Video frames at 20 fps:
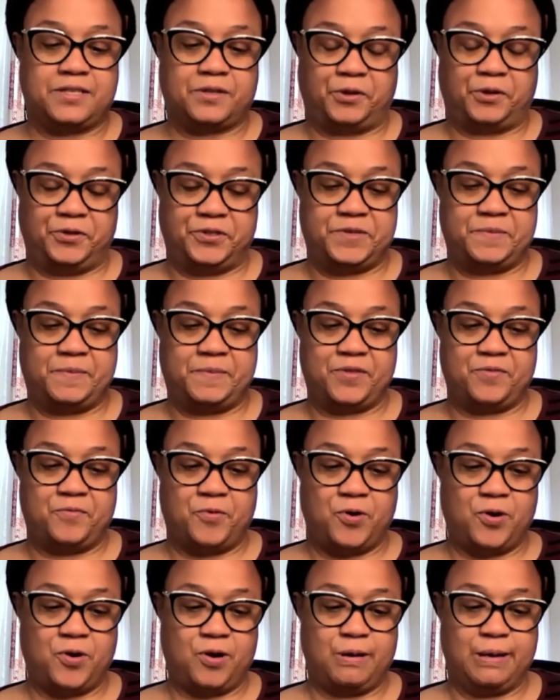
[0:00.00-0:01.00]
his
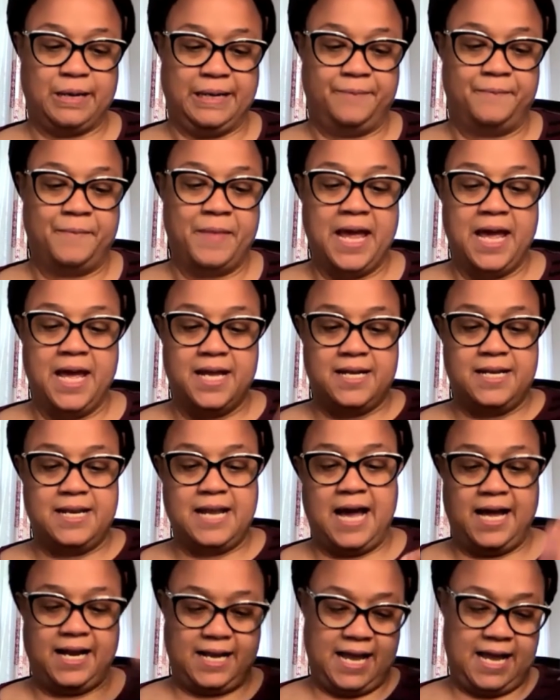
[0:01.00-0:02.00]
Elizabeth Warren
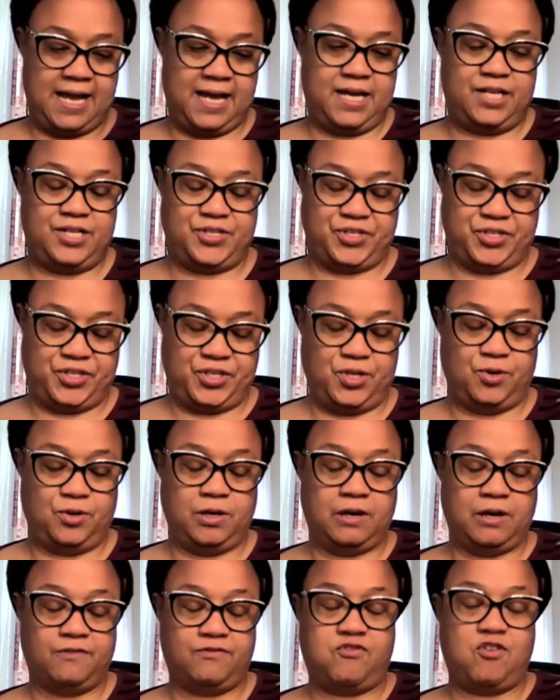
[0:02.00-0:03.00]
not as
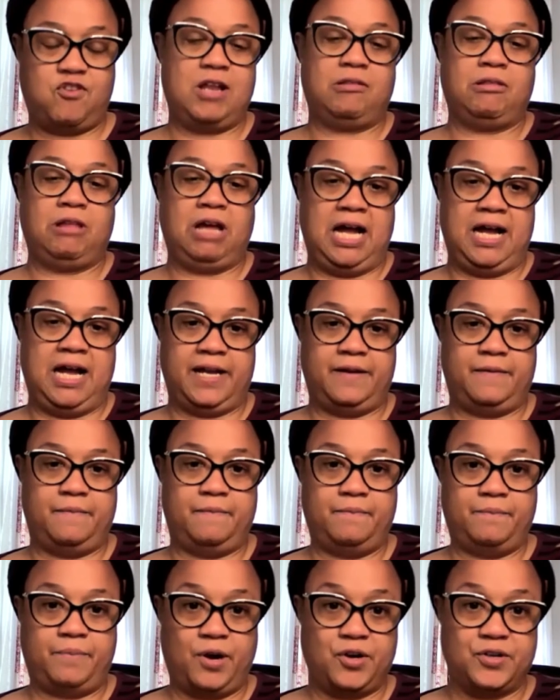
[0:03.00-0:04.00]
your
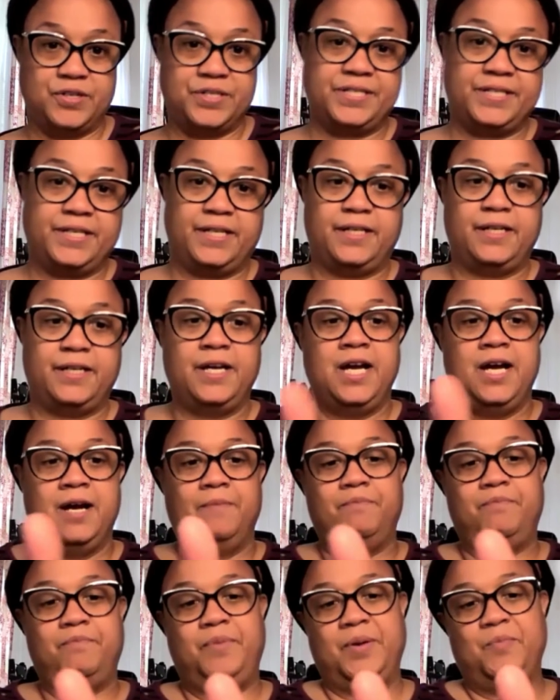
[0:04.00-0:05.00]
frontline person,
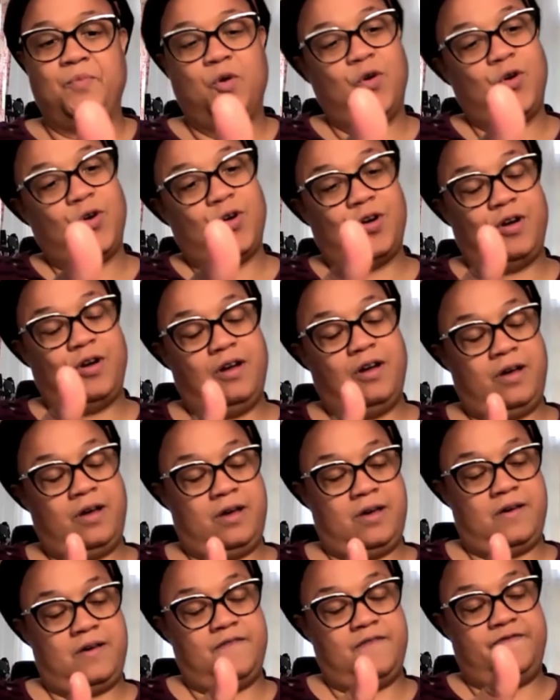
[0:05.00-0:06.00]
but more
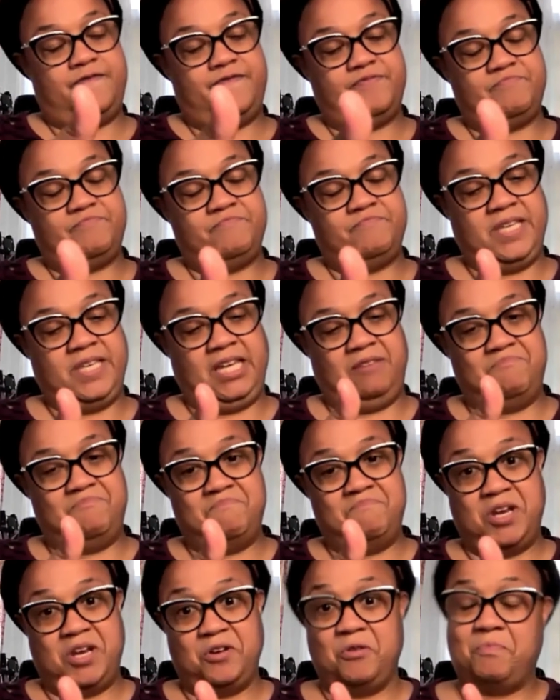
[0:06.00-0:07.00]
of the
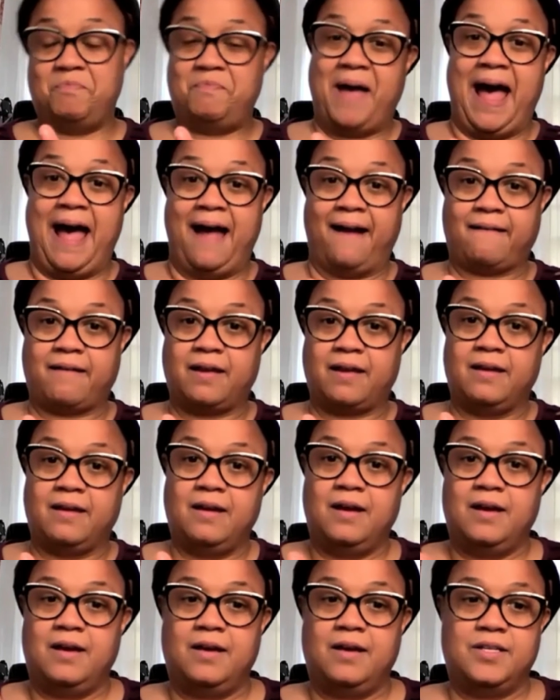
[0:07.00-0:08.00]
middle back,
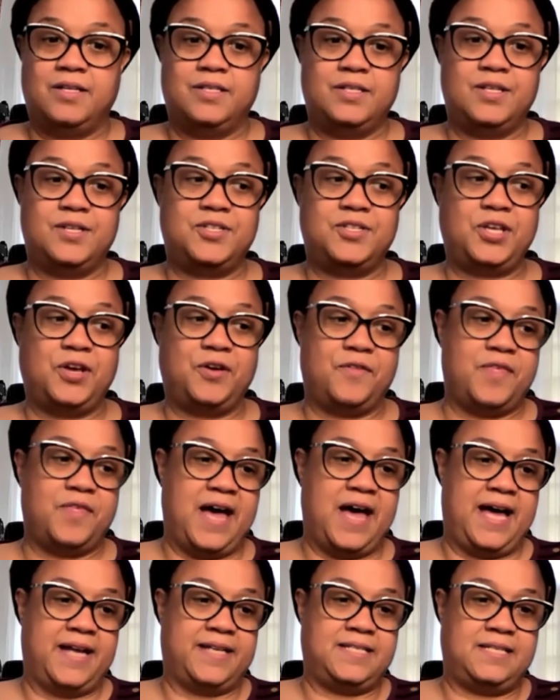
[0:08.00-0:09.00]
so
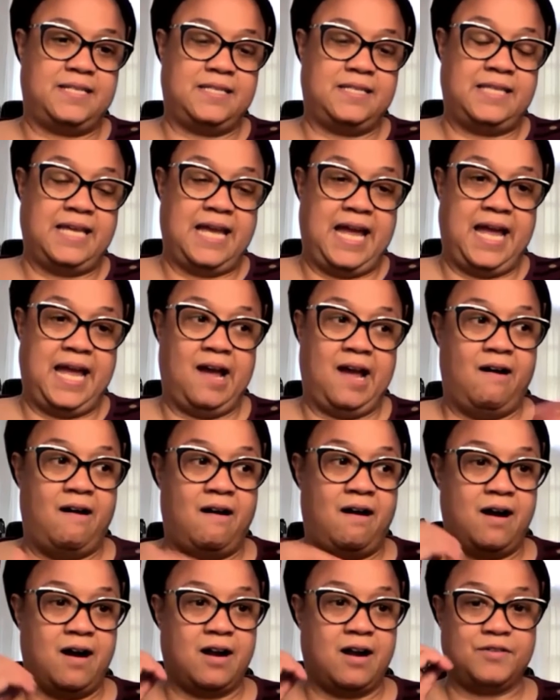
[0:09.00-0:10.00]
that they
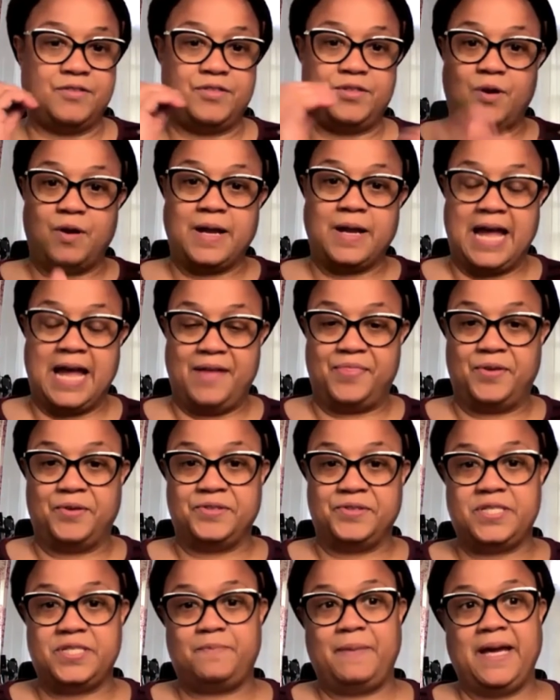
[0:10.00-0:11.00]
are throwing out
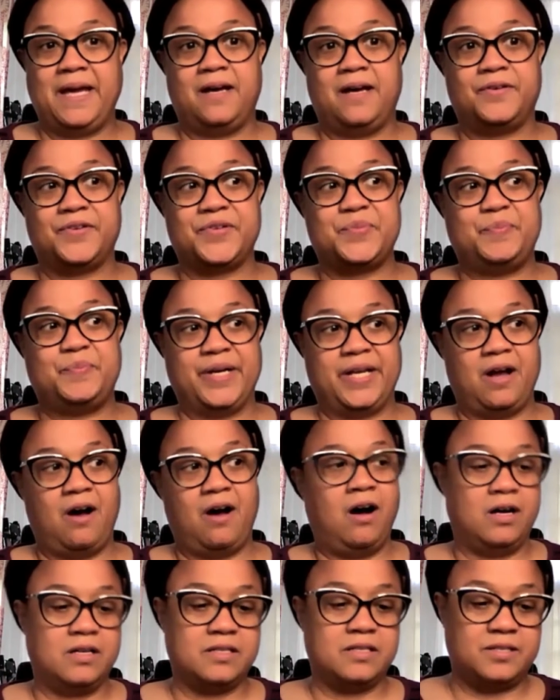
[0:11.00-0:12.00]
those spells, but
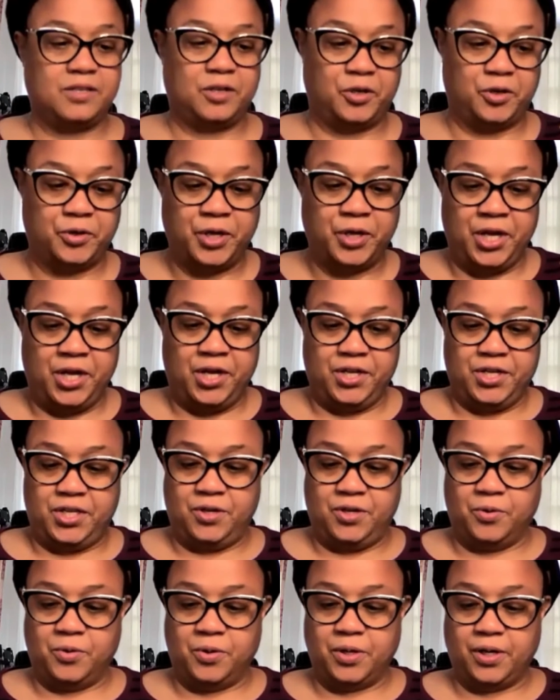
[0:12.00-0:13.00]
also
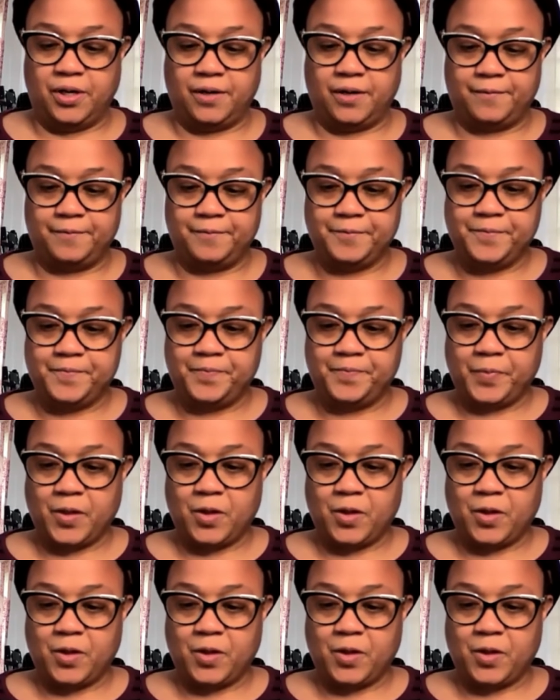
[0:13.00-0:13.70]
your